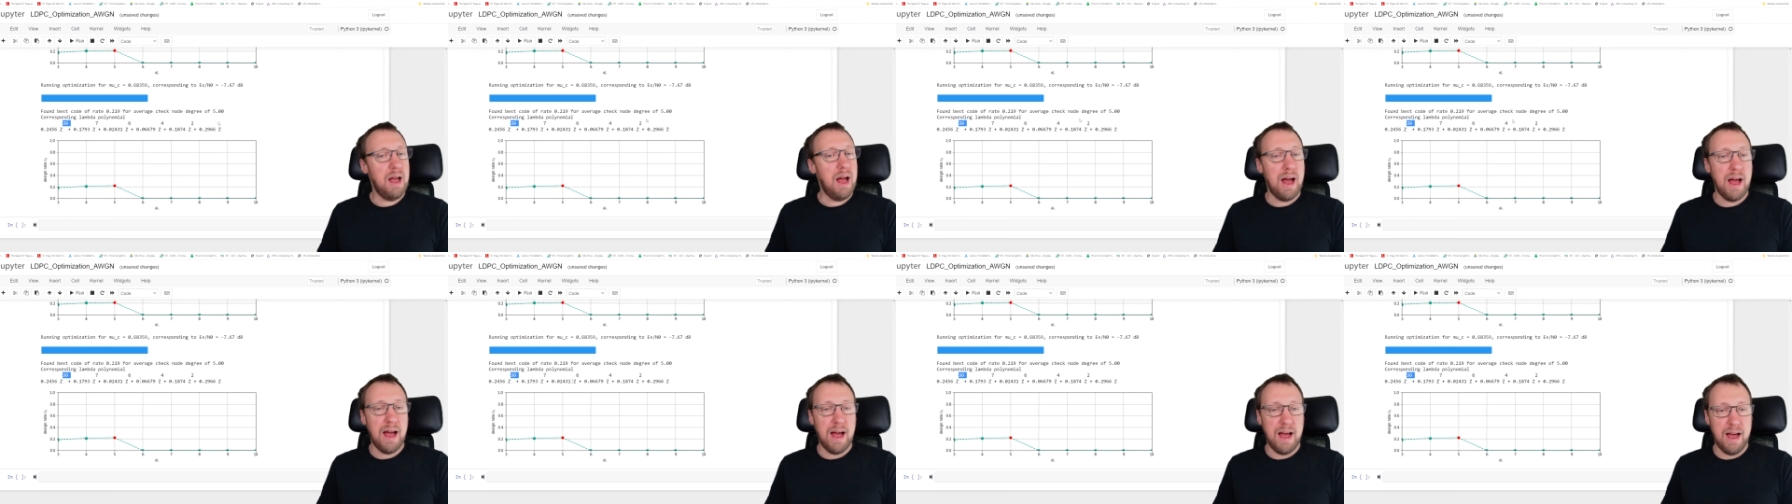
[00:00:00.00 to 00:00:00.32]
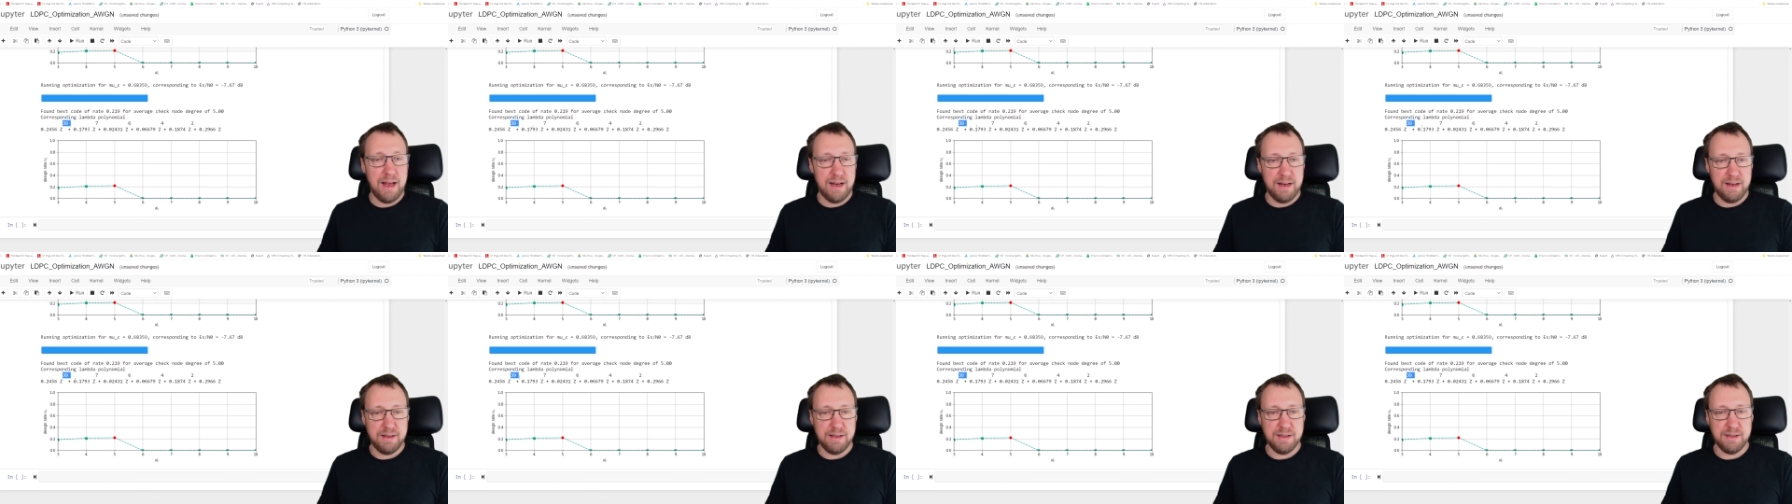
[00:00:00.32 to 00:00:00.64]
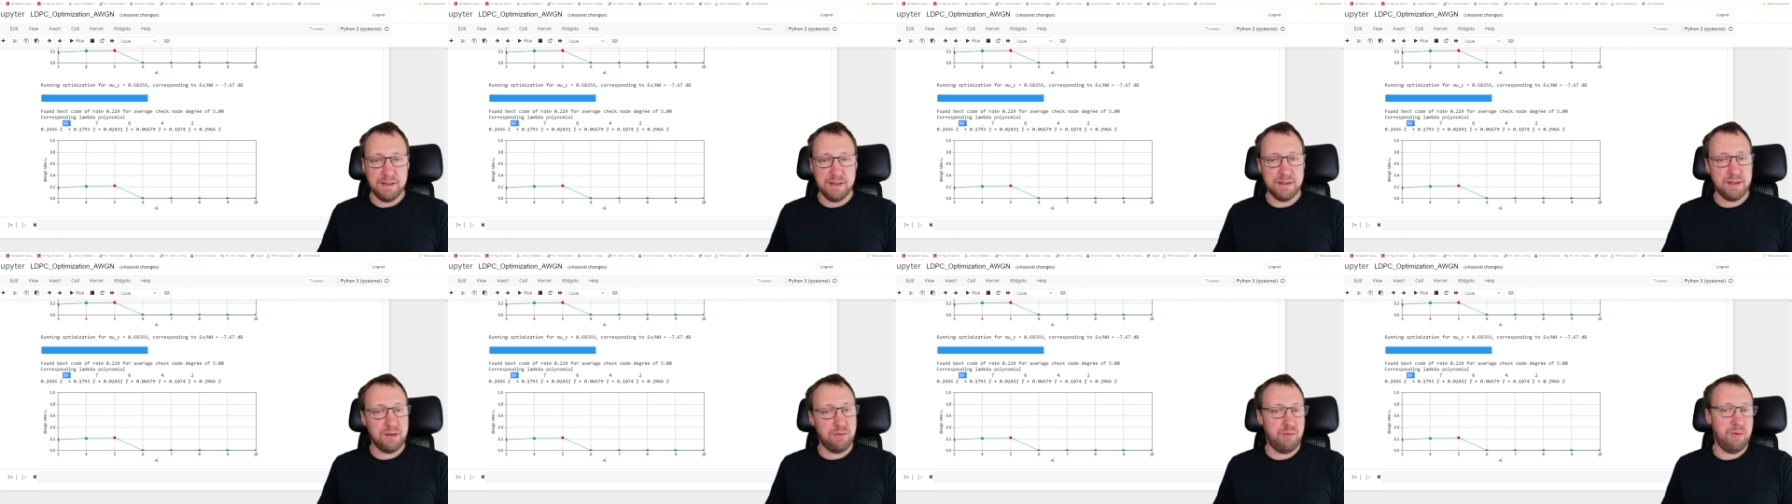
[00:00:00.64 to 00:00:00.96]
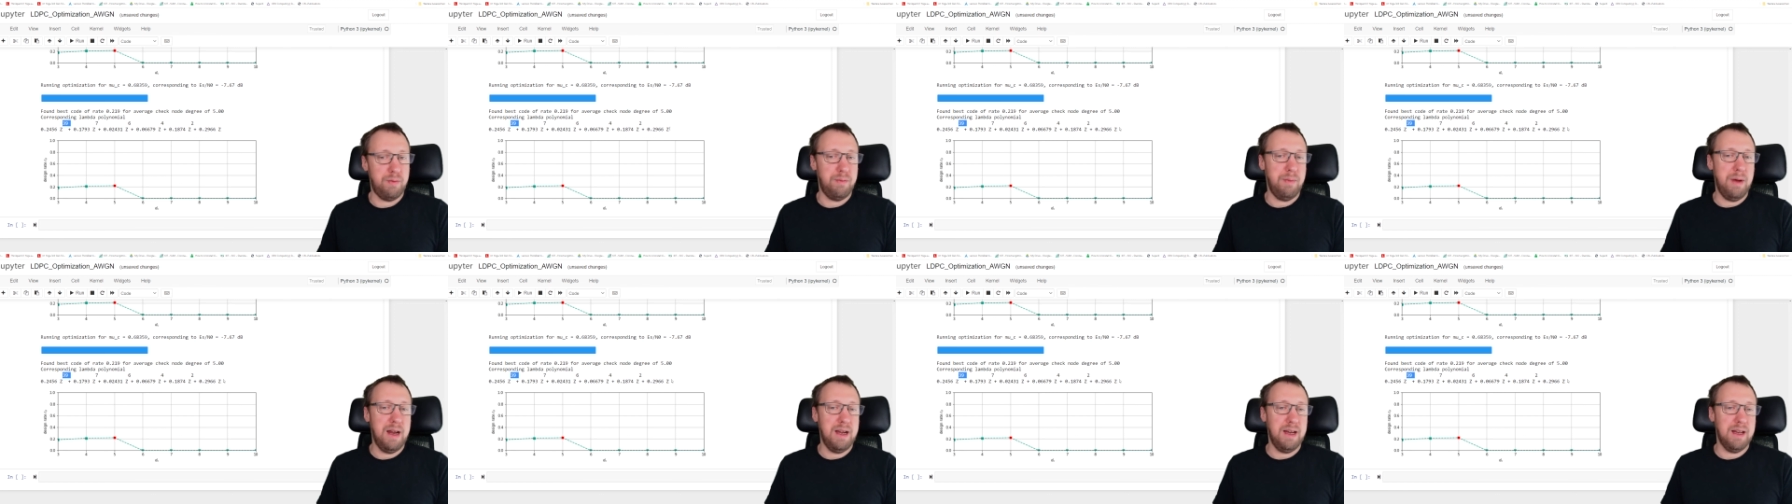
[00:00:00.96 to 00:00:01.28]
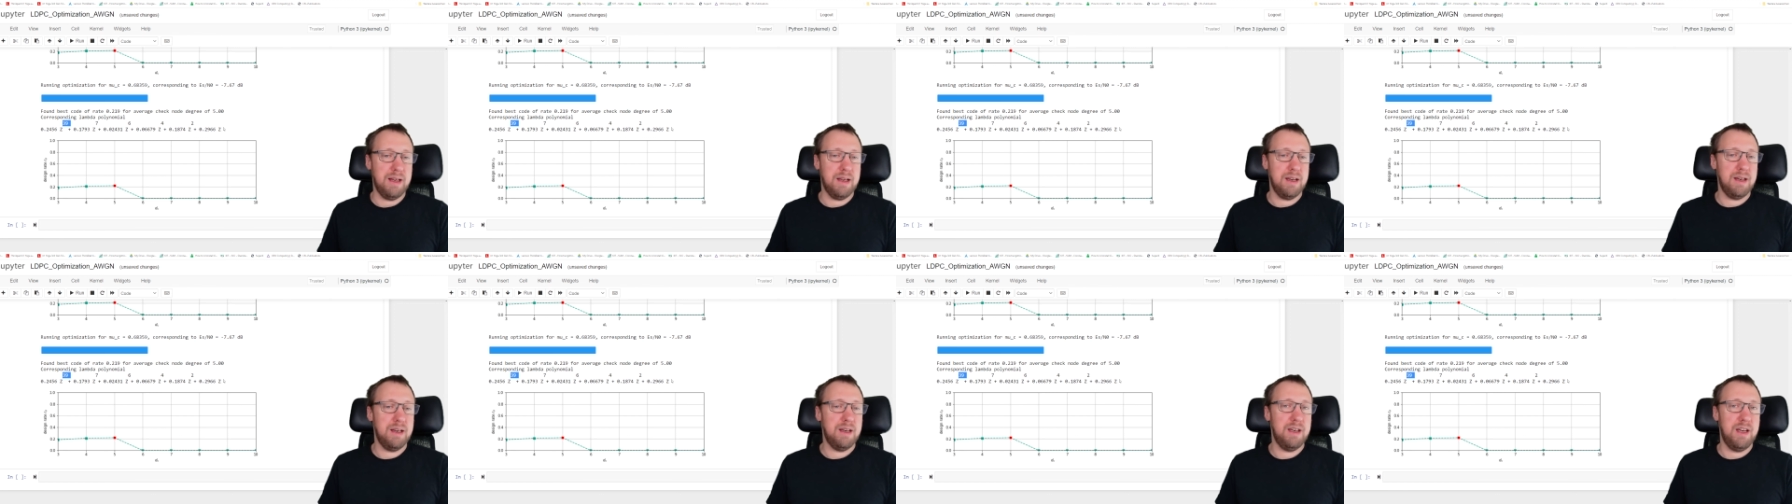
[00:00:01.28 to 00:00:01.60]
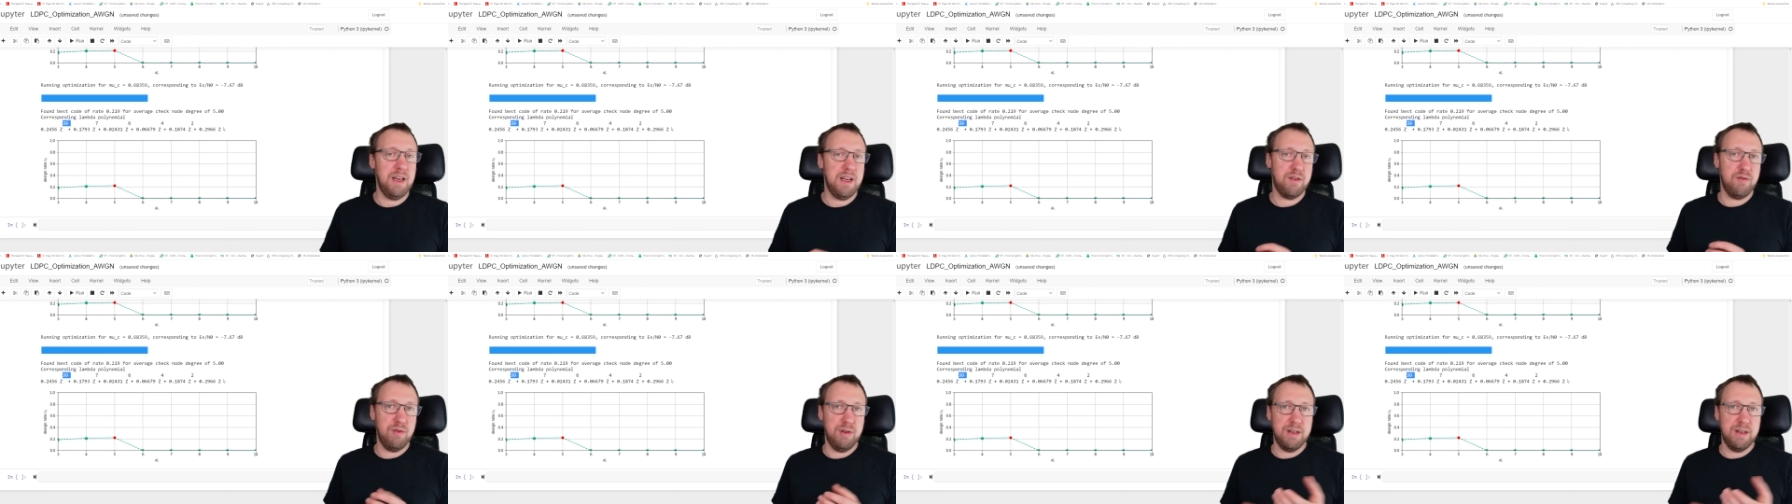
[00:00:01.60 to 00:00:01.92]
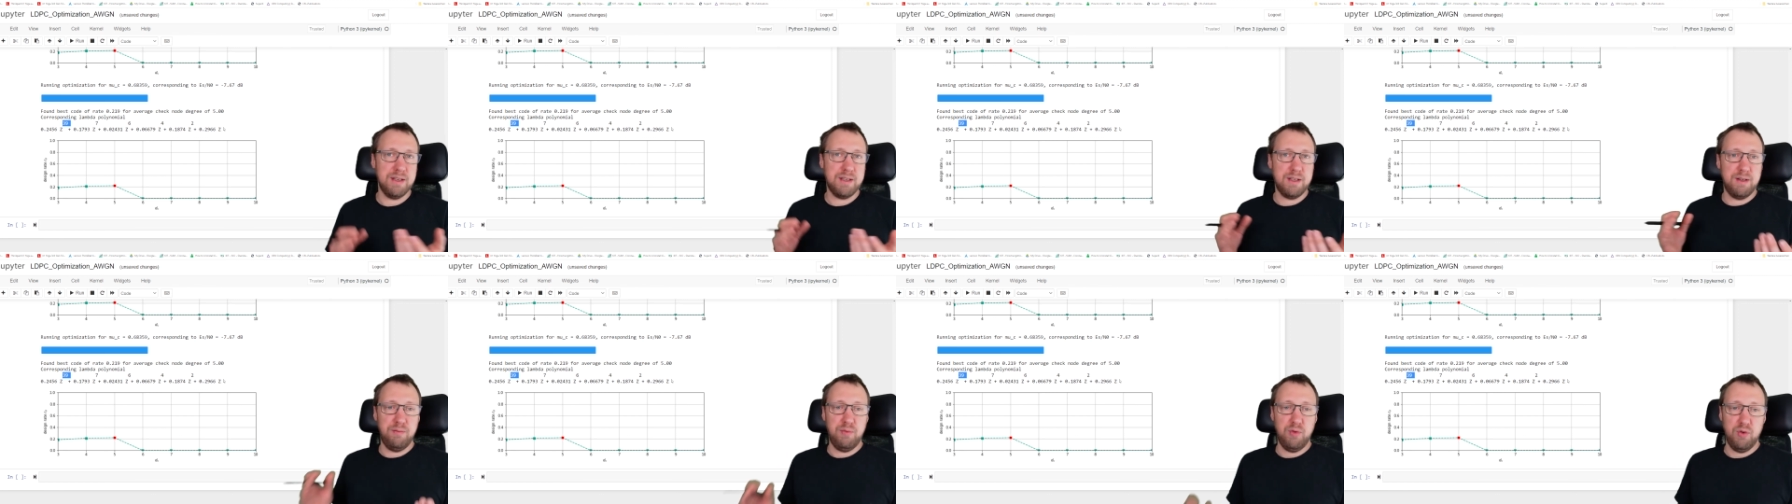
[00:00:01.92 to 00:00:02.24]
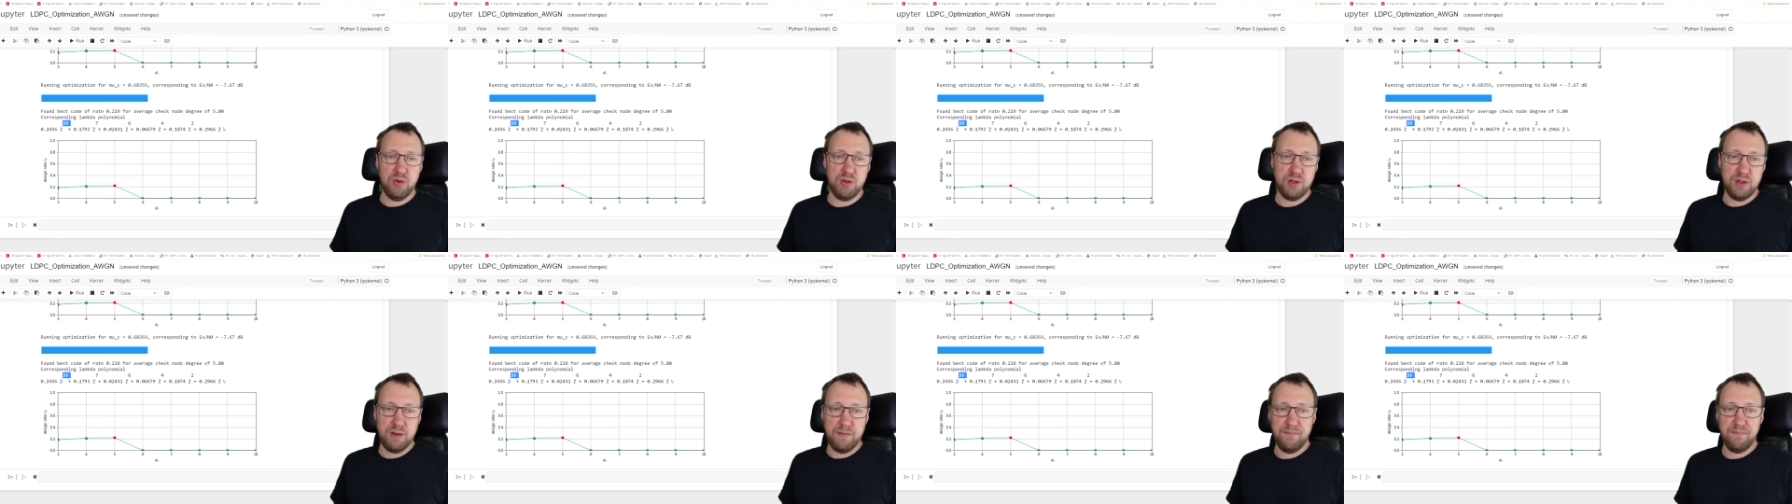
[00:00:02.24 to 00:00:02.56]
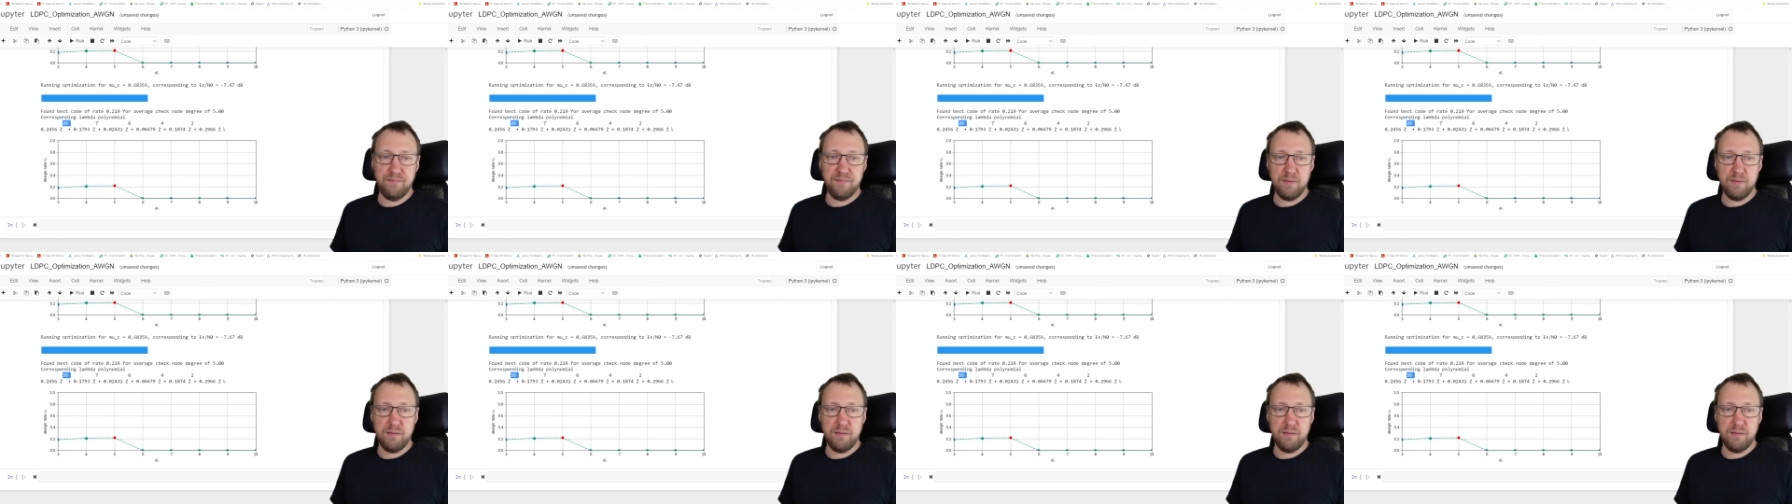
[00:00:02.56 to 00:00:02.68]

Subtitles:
and this is the remaining degree distribution.